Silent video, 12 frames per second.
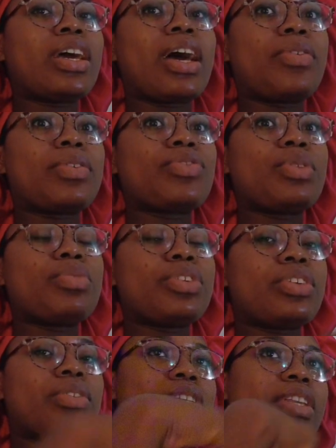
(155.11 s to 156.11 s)
I was really
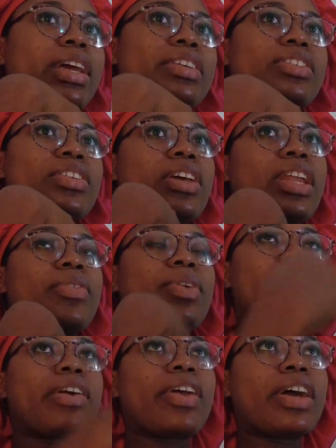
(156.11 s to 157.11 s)
pushing up to next year, like
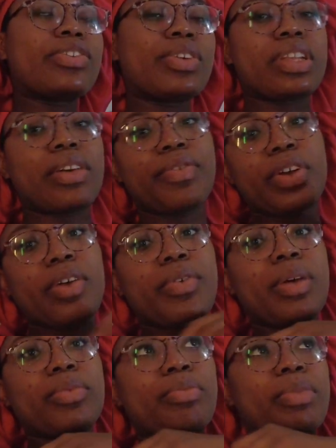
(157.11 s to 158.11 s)
when I graduate and figure out
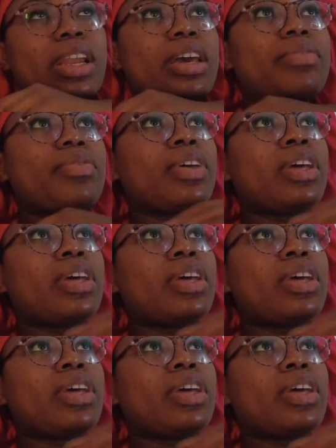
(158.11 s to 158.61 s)
what I'm doing in my life.